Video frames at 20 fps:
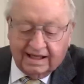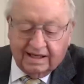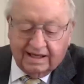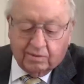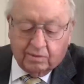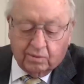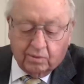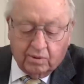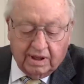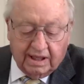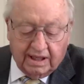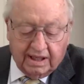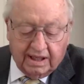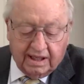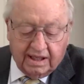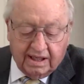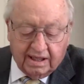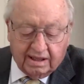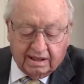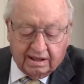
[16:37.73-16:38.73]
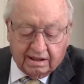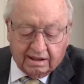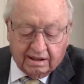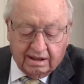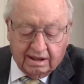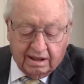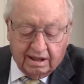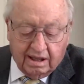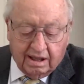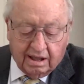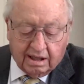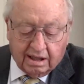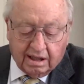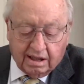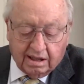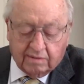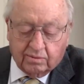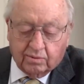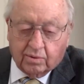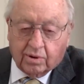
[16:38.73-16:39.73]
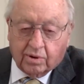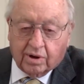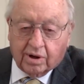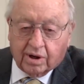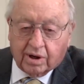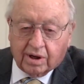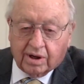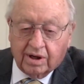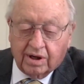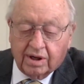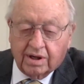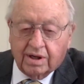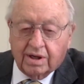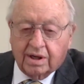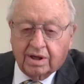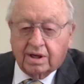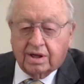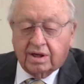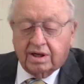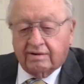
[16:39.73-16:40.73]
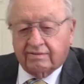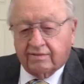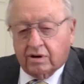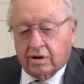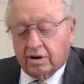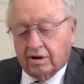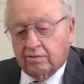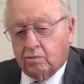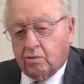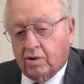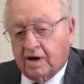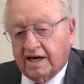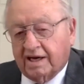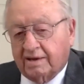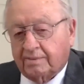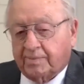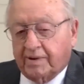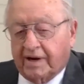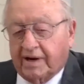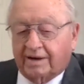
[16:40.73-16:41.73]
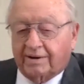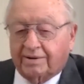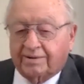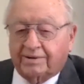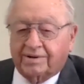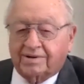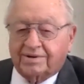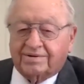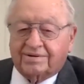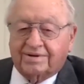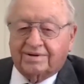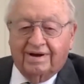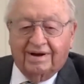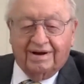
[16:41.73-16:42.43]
he really did a good work. You ever heard of Wayne Pounders?